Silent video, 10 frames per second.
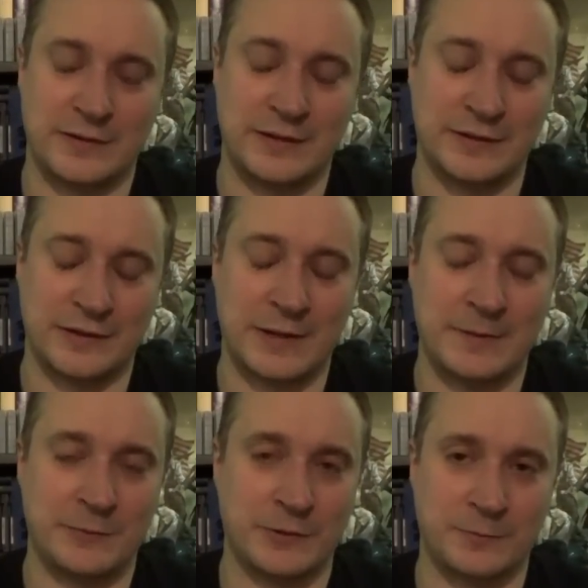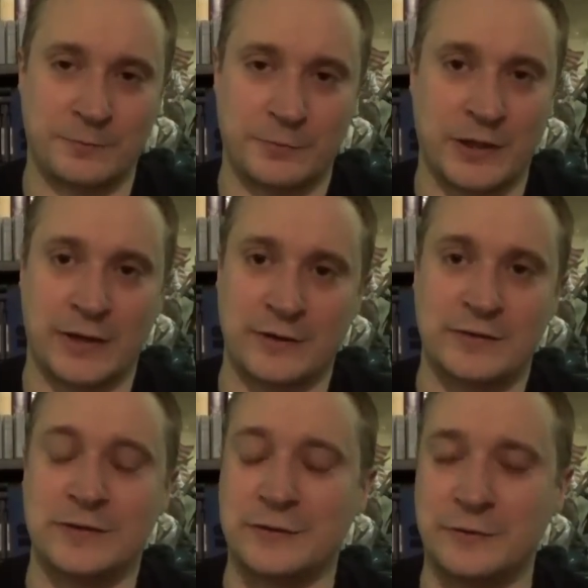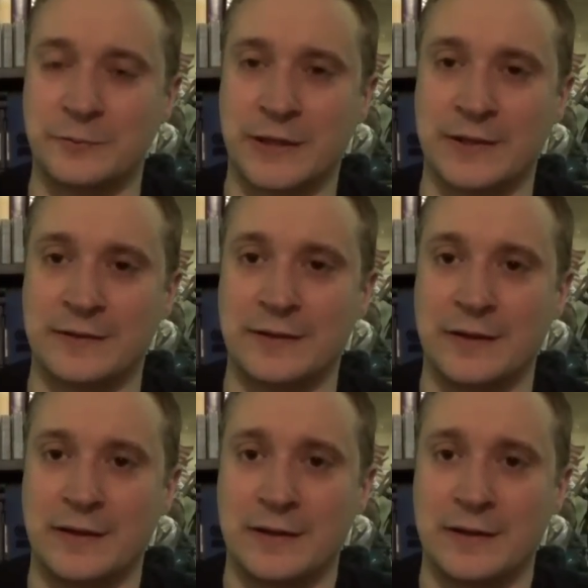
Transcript: you know, I'm at work prior to when